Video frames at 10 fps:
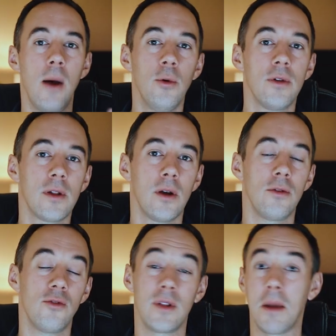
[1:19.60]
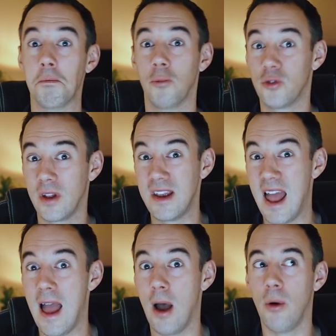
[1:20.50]
I'm also, should we say, should we say
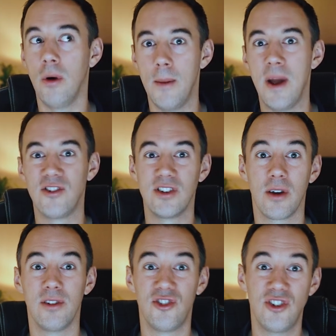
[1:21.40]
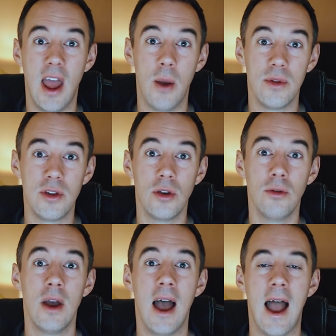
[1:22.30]
now, I'm actually going to share with you
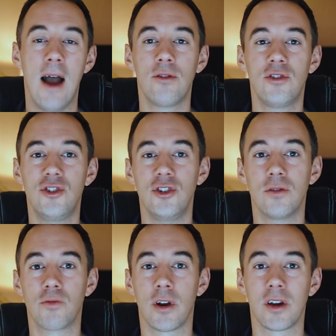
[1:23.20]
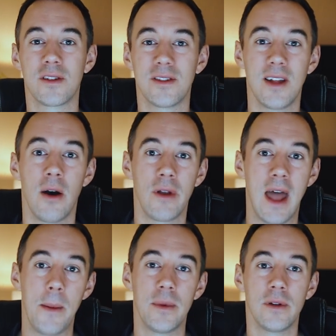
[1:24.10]
how to choose products to sell on
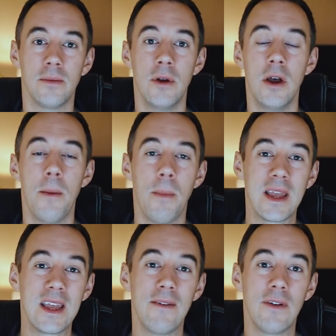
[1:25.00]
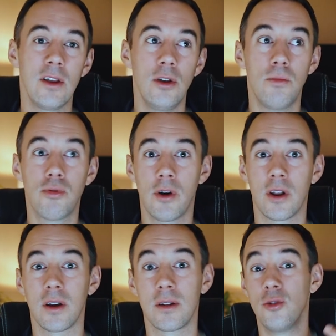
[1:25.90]
Amazon by giving you
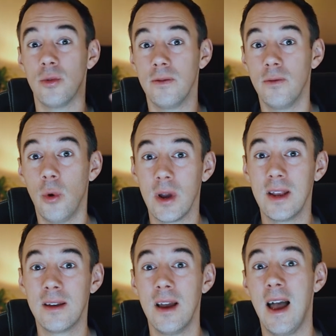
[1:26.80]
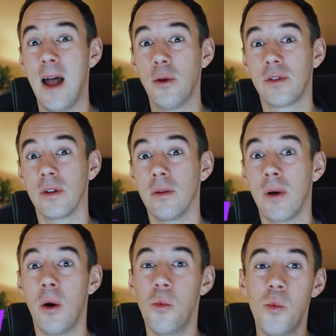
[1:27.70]
products to avoid and also as
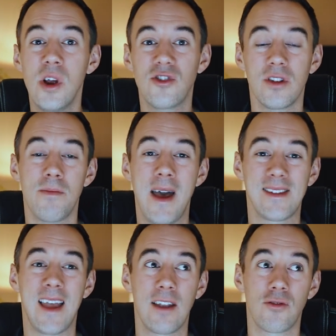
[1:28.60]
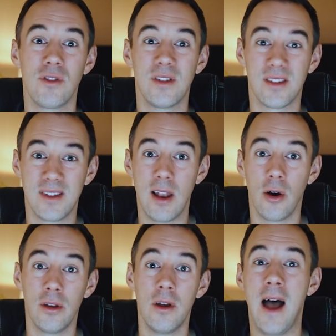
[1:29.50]
well which are the best categories to sell
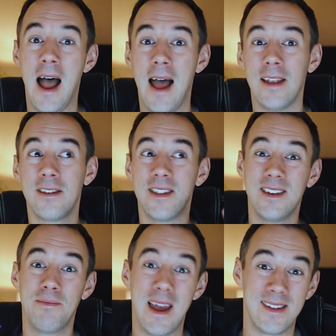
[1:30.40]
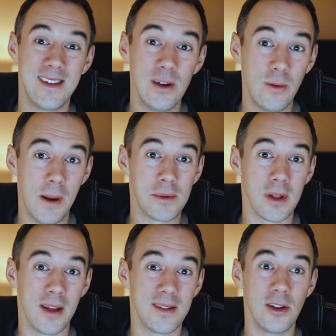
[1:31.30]
on and the best deal
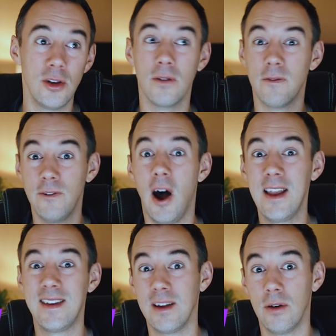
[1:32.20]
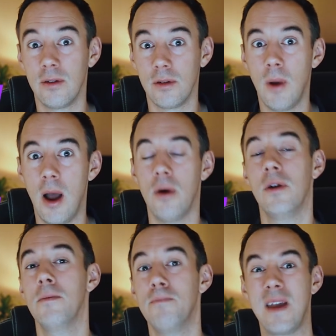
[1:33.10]
websites that you can find deals as
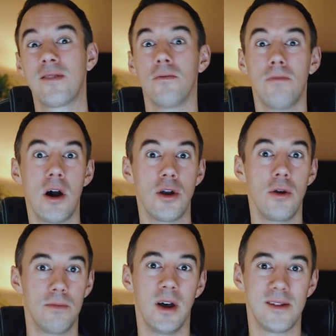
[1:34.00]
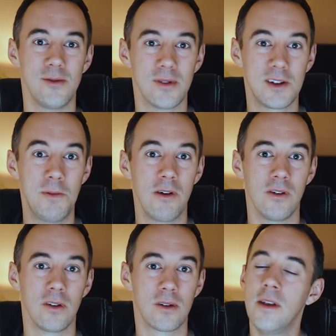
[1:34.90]
well based on my own personal
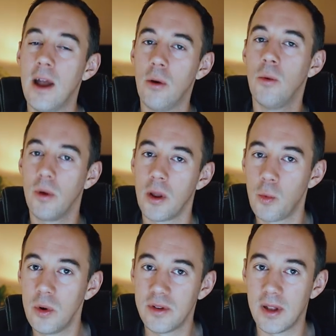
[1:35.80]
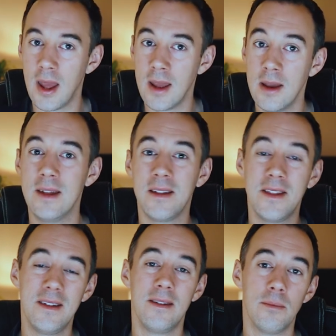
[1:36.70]
experience. Now, what I will say is that
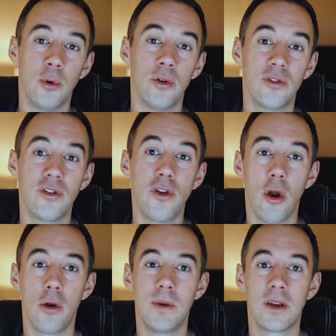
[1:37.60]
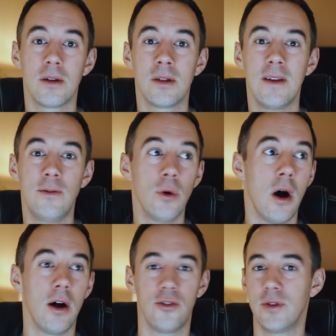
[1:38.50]
this is important to know because if you
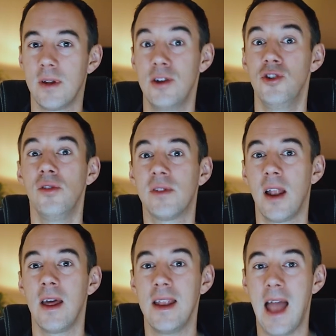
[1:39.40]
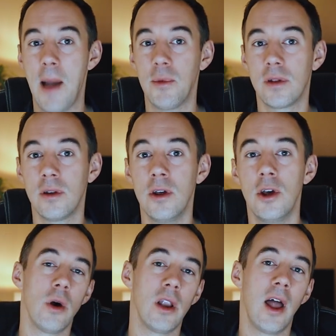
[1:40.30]
are, should we say, a new seller in Amazon,
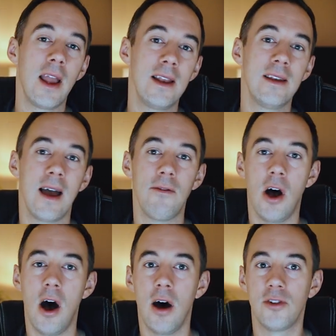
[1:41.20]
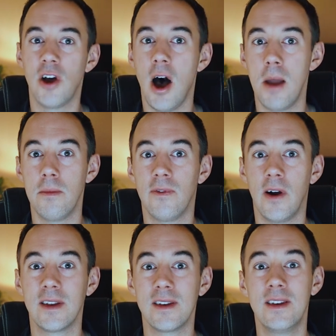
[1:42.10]
you are likely to have a hard time
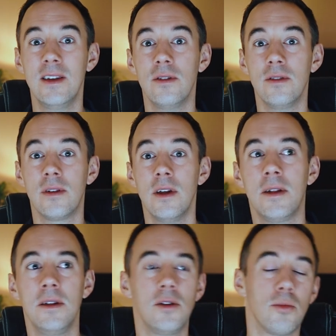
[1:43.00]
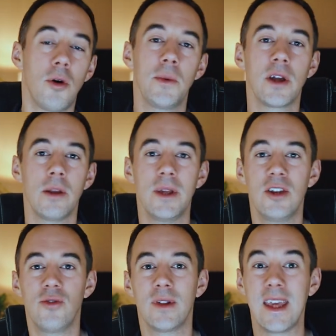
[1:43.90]
finding deals since you're probably going to be,
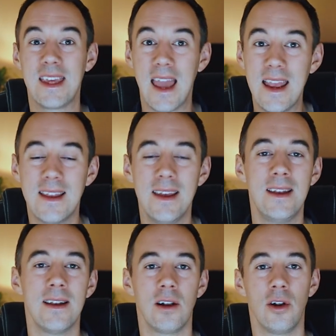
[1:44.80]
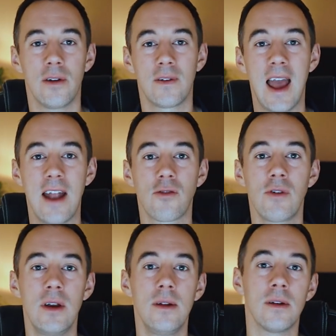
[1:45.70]
should we say, gated in a lot of
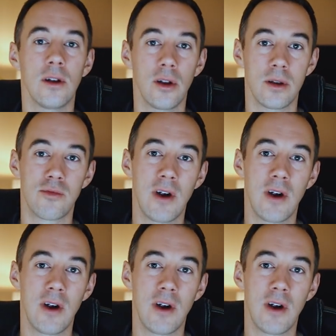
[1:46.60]
categories and a lot of